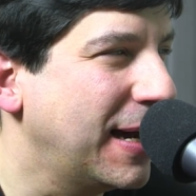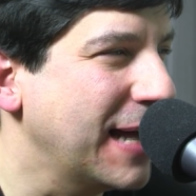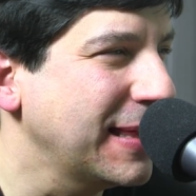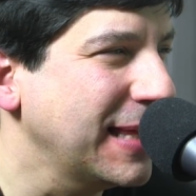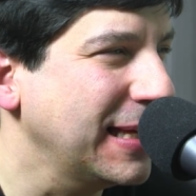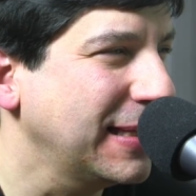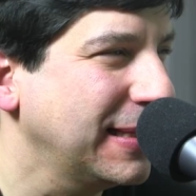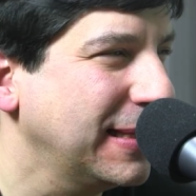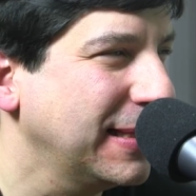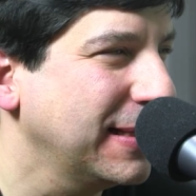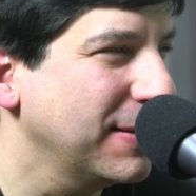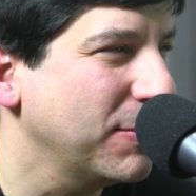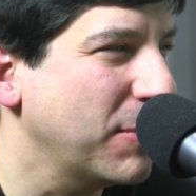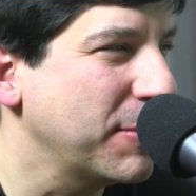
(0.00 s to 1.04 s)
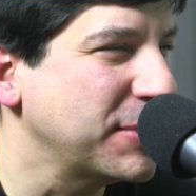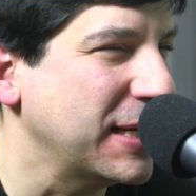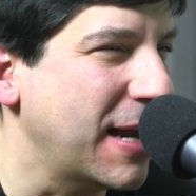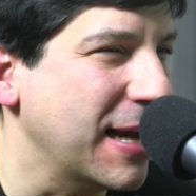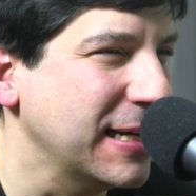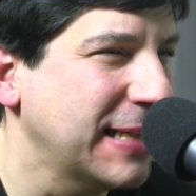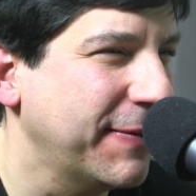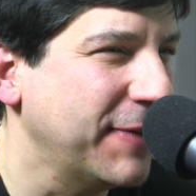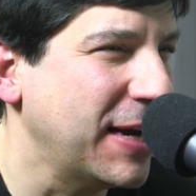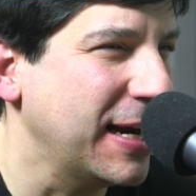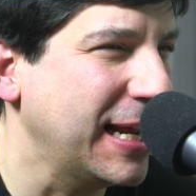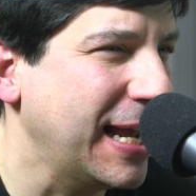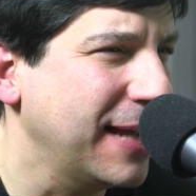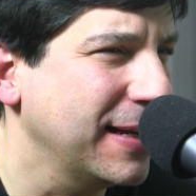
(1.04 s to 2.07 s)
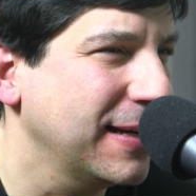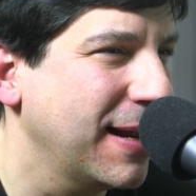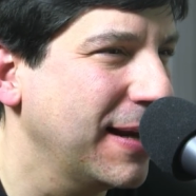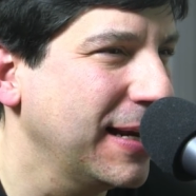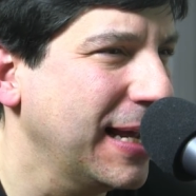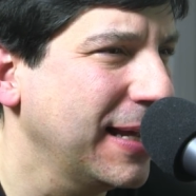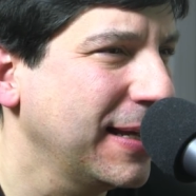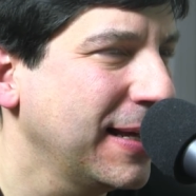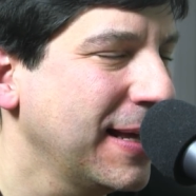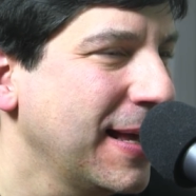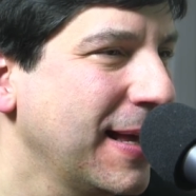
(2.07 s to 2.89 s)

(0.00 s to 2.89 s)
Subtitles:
I think, what was it, 97, 98, 98?